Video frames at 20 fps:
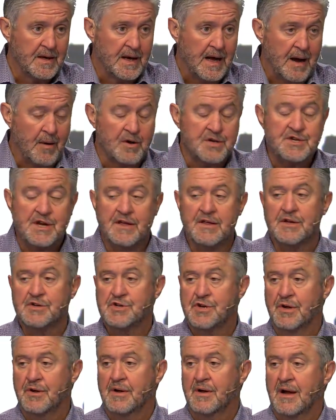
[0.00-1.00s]
I want to say this
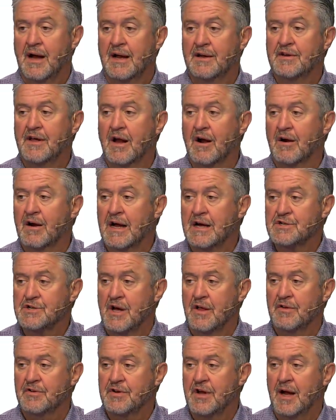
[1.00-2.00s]
to you. I tell our guys
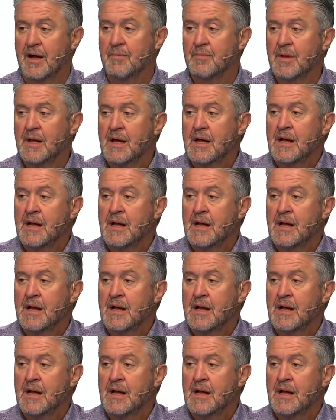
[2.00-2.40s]
all the time,